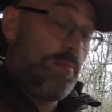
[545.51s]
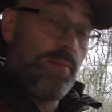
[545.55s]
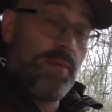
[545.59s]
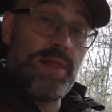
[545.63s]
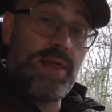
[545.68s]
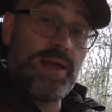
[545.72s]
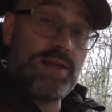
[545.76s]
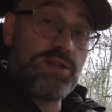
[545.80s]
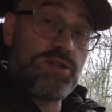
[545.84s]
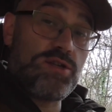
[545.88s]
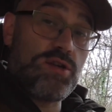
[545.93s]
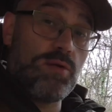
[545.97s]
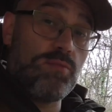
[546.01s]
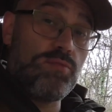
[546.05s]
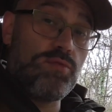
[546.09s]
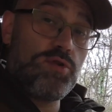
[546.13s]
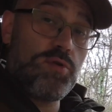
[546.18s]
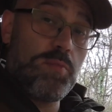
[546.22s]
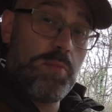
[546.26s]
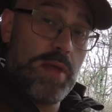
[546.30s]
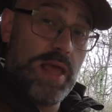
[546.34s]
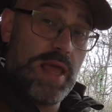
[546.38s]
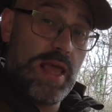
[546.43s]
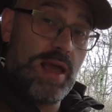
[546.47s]
but that's down
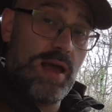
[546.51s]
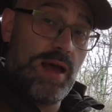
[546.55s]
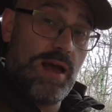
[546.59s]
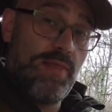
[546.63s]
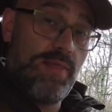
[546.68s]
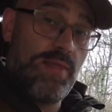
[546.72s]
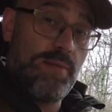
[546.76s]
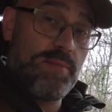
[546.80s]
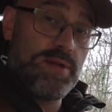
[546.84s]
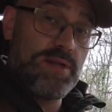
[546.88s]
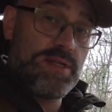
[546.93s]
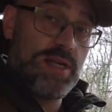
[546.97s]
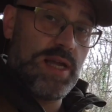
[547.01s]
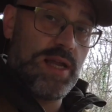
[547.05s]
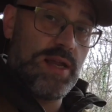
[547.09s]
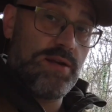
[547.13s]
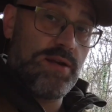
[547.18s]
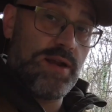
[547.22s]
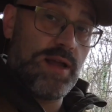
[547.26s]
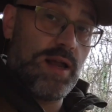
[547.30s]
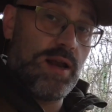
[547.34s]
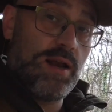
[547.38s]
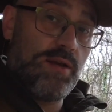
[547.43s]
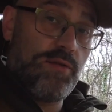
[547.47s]
to me and the
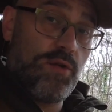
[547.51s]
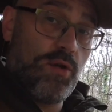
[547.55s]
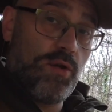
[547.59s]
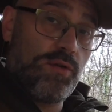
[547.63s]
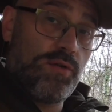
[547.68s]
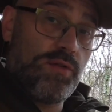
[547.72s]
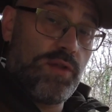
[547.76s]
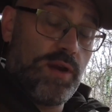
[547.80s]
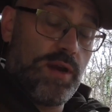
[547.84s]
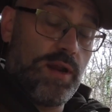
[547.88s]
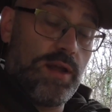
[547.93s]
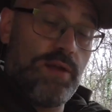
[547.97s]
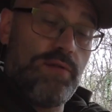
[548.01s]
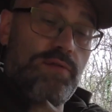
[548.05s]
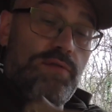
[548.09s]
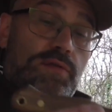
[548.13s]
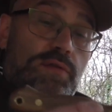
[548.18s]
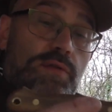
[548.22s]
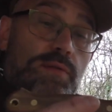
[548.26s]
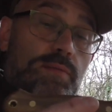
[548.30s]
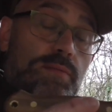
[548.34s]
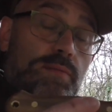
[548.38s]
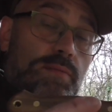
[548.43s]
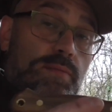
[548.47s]
material, not the
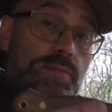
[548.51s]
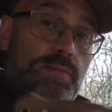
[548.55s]
knife.